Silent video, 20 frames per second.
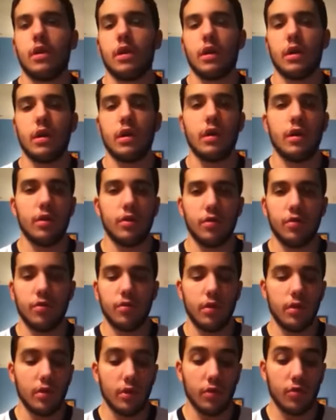in
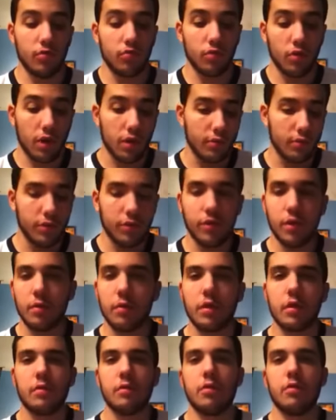this run with
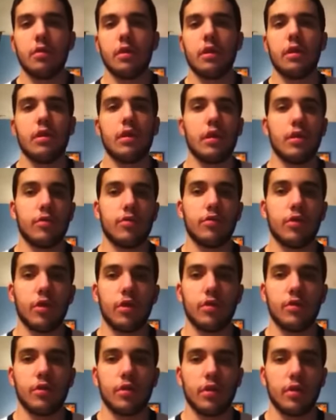WWE as
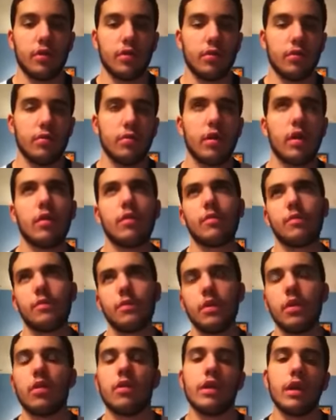far as a, well,
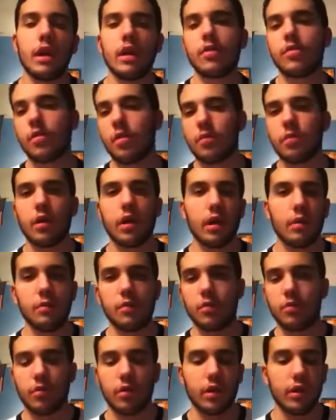you know, he had some
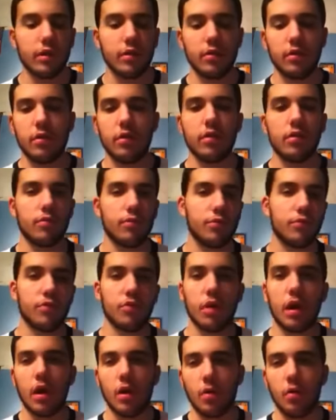times in like, you know,
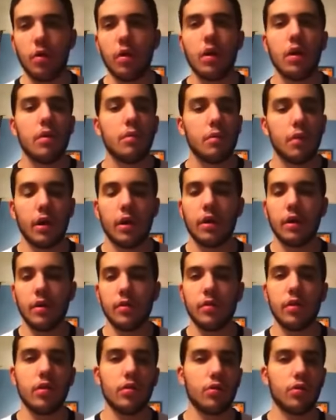throughout, but
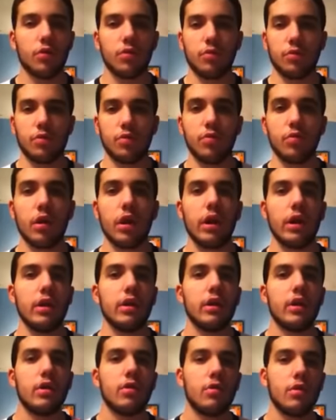his heel turn was
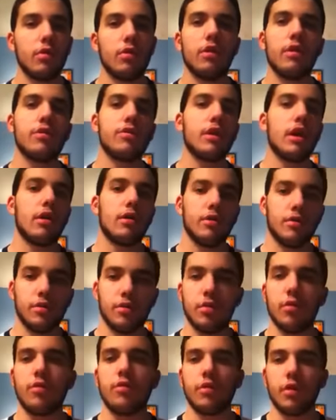great. Where he is now, he's
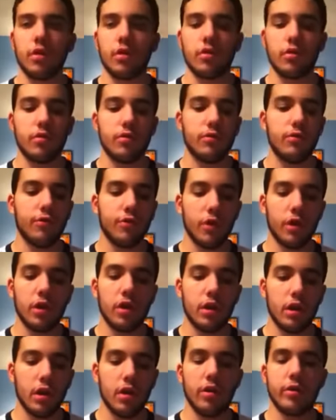still a very good,
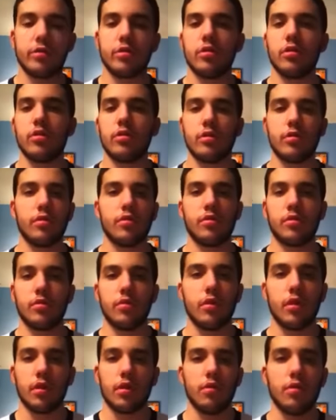funny character. This
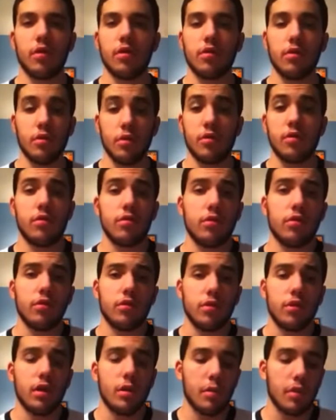is a great, still a
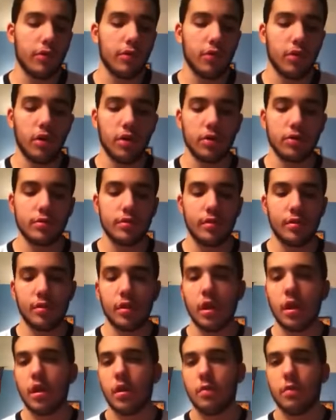good gimmick for
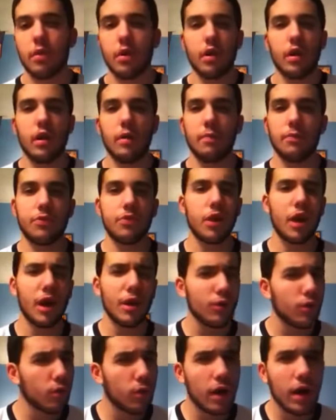R-Truth. But
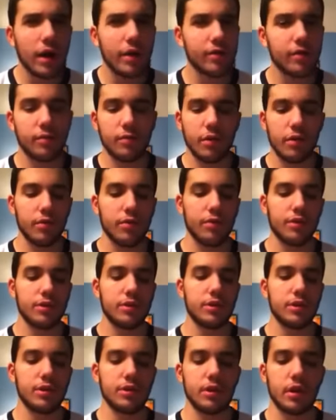title-wise, I'm not really
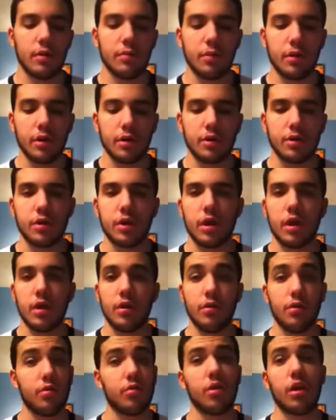seeing that much,
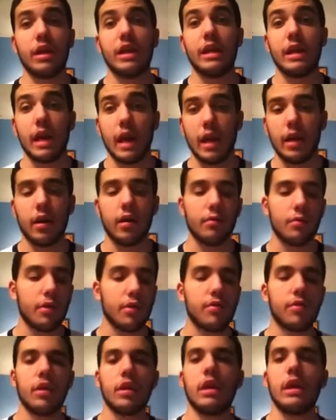at least not yet. I'm
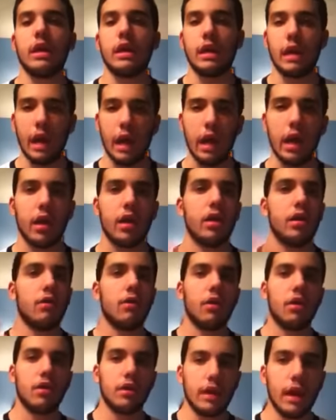not saying he can't
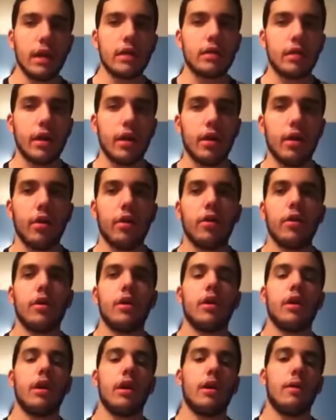get there.
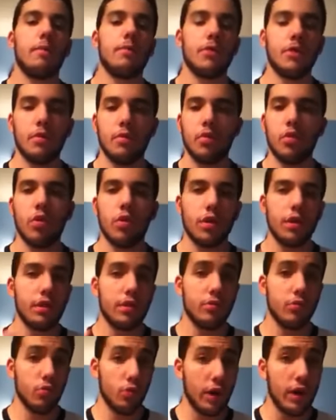The more
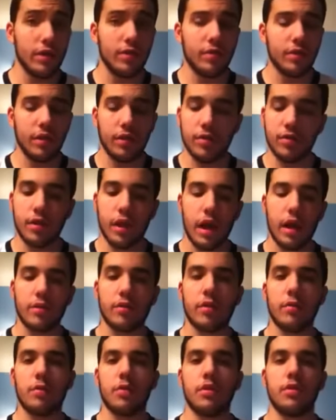wins he
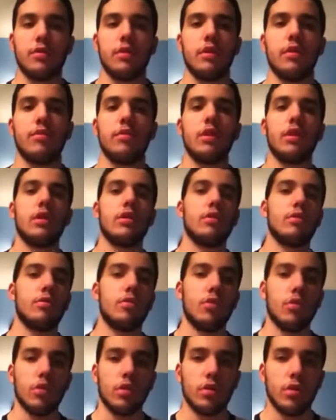stacks up on TV and the
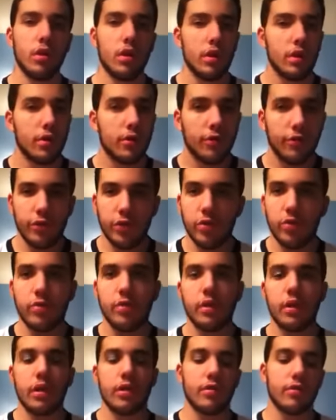more
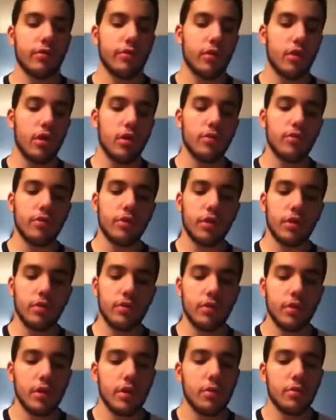feuds he gets involved
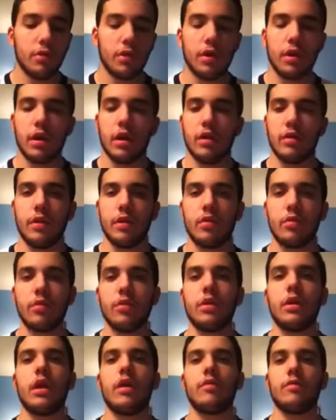in. But they don't
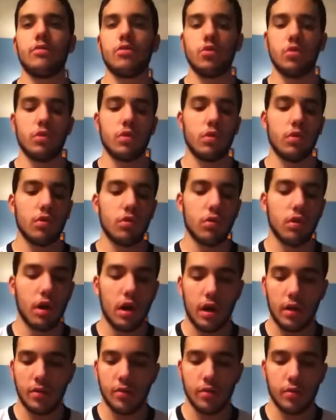really have him doing a whole
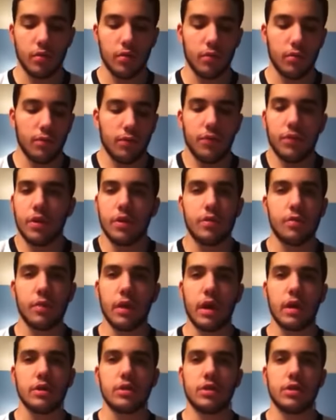lot, so this
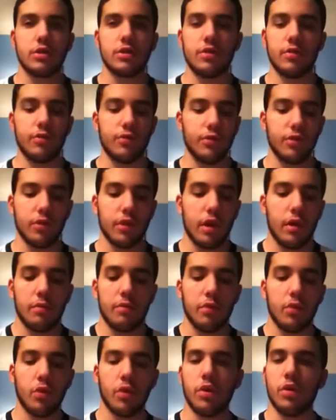match just didn't feel that
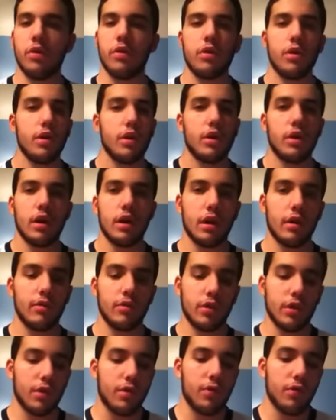important. I give
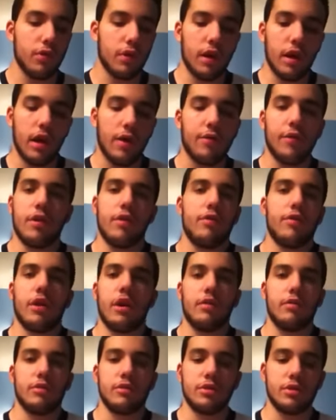it like a 2.5 out of
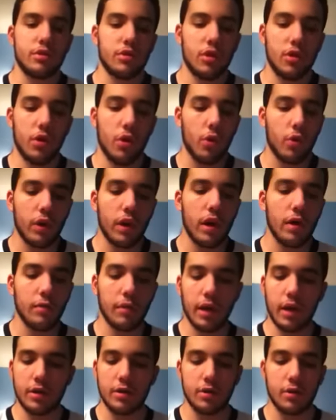5. It was just an okay
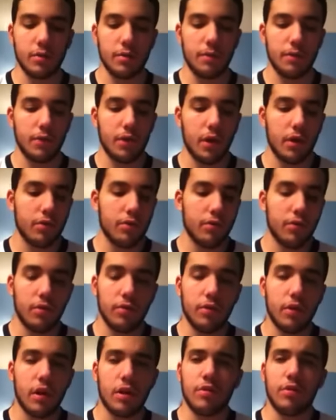matchup. Not
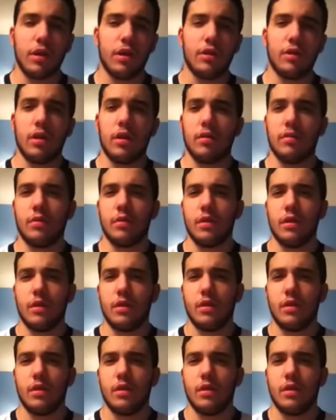great, not